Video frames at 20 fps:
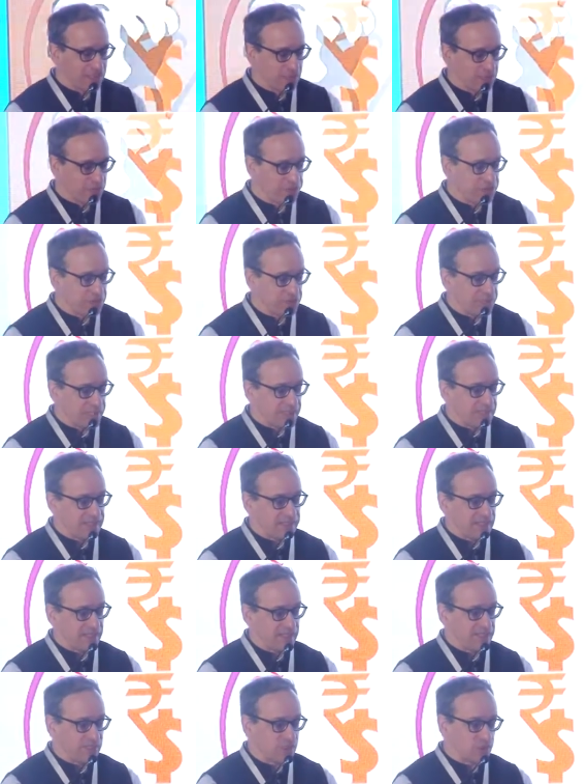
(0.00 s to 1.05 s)
which means
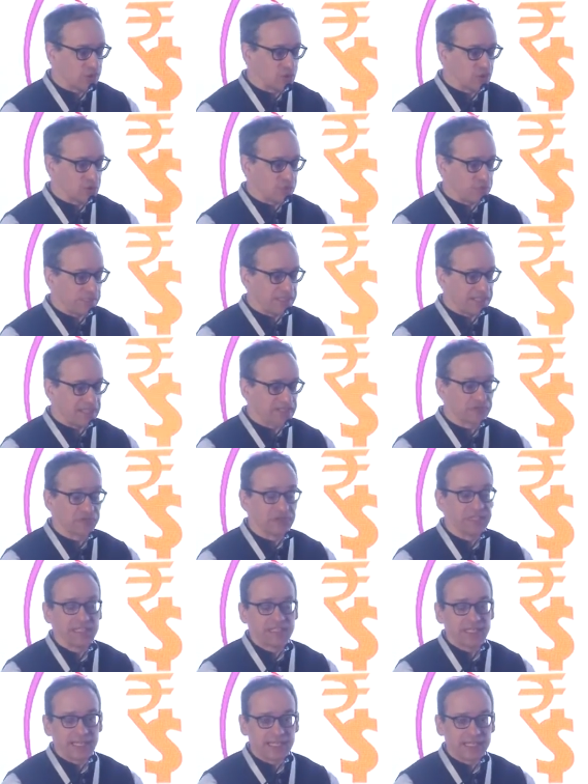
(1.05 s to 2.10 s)
that store-based
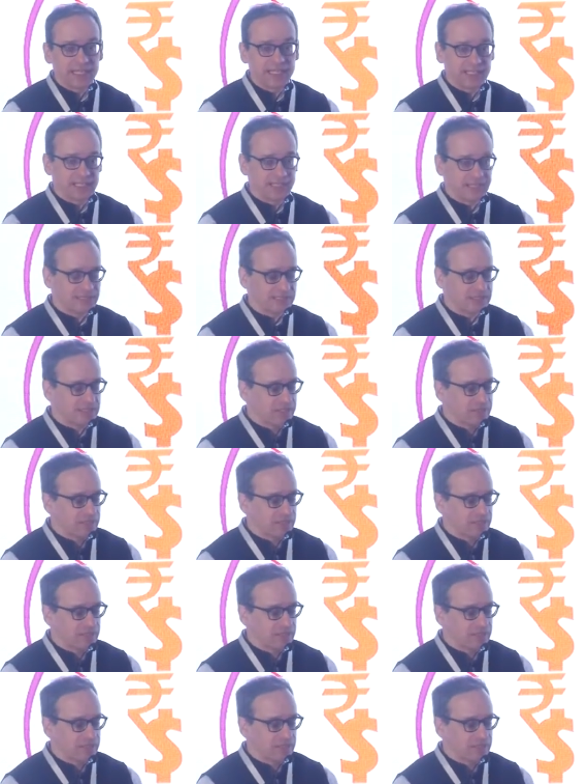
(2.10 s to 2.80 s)
retailing is